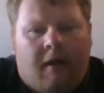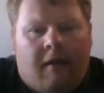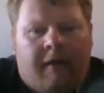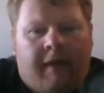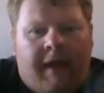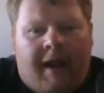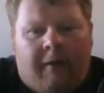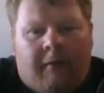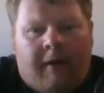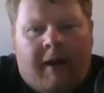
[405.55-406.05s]

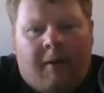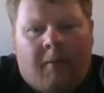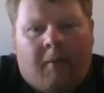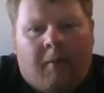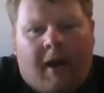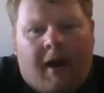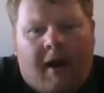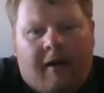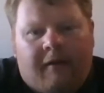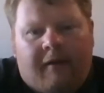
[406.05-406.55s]
that red
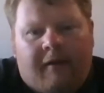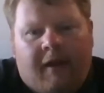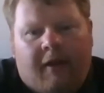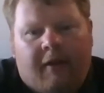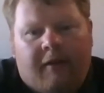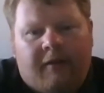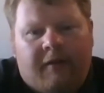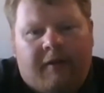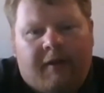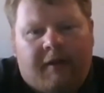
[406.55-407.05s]
wire
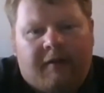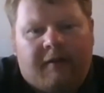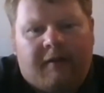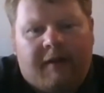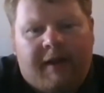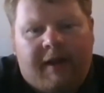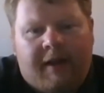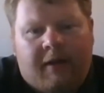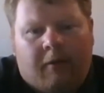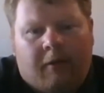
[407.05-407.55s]
tells this
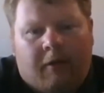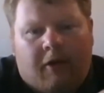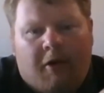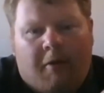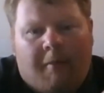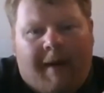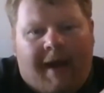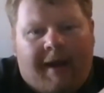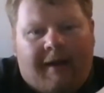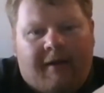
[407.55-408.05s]
needle to go
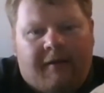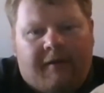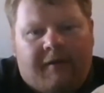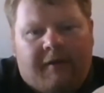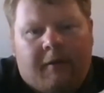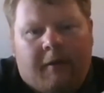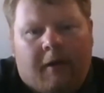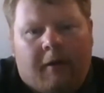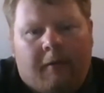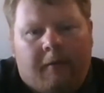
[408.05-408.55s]
back to
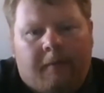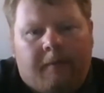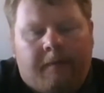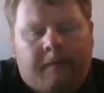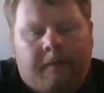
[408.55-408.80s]
0.